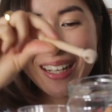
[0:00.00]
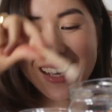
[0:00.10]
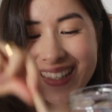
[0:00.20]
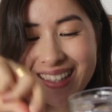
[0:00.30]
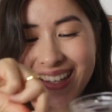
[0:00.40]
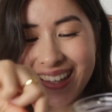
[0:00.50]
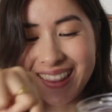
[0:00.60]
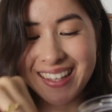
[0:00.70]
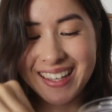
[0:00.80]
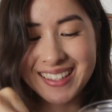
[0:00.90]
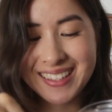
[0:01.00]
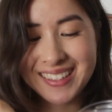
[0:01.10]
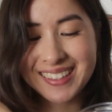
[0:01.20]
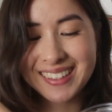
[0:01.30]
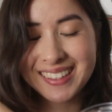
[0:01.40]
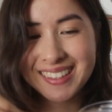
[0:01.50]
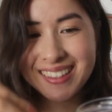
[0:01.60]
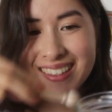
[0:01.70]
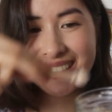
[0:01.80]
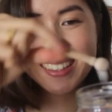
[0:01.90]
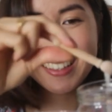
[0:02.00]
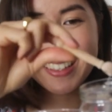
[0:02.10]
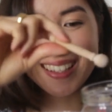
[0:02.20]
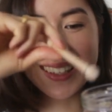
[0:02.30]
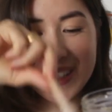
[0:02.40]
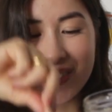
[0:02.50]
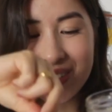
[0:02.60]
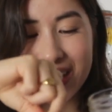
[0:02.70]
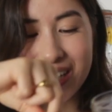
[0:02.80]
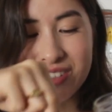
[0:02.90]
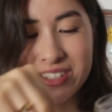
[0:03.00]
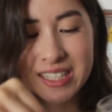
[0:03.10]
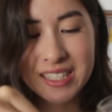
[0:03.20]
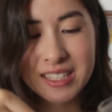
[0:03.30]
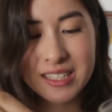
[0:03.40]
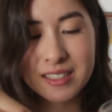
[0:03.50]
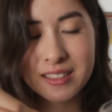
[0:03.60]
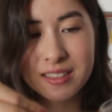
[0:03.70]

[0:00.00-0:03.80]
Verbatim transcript: you guys like this. This is so dangerous.